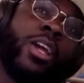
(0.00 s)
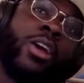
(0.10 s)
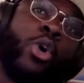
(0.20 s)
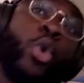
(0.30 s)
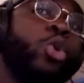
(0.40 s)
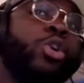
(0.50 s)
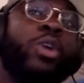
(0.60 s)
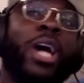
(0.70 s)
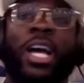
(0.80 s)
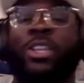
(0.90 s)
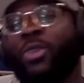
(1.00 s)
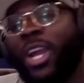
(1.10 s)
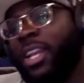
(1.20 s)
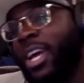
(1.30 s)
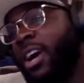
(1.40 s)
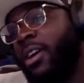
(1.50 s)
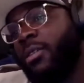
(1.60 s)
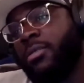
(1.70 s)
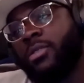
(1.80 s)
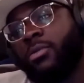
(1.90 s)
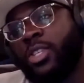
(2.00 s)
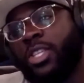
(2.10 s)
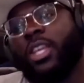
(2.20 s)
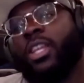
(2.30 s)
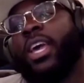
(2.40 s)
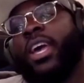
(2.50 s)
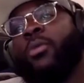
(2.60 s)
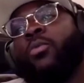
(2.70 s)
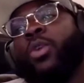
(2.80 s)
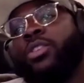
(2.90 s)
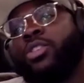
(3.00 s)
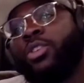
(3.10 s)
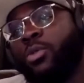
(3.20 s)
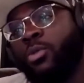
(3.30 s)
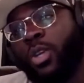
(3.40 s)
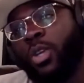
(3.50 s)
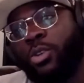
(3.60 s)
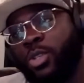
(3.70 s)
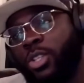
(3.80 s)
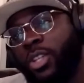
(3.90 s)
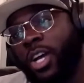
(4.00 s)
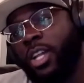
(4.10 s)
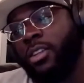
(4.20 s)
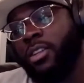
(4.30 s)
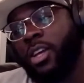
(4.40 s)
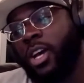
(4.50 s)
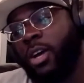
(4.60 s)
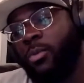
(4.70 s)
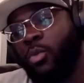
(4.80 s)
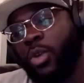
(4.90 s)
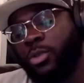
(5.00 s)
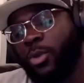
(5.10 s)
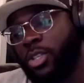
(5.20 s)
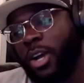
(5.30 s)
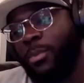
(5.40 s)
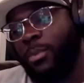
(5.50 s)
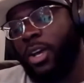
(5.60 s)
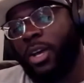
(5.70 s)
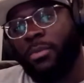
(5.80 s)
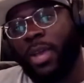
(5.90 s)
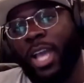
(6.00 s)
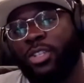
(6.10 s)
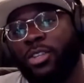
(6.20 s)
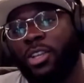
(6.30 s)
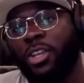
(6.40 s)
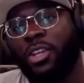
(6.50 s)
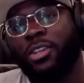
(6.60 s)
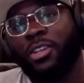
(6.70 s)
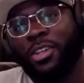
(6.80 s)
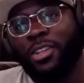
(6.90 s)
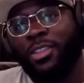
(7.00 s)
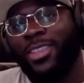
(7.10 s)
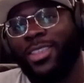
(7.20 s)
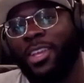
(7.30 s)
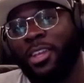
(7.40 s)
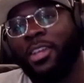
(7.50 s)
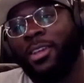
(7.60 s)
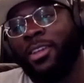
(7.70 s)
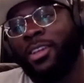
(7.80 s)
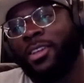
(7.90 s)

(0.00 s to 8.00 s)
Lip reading: who do you guys right now? We're sitting at week 2. Week 2 is done. Week 3 is coming up. Actually, the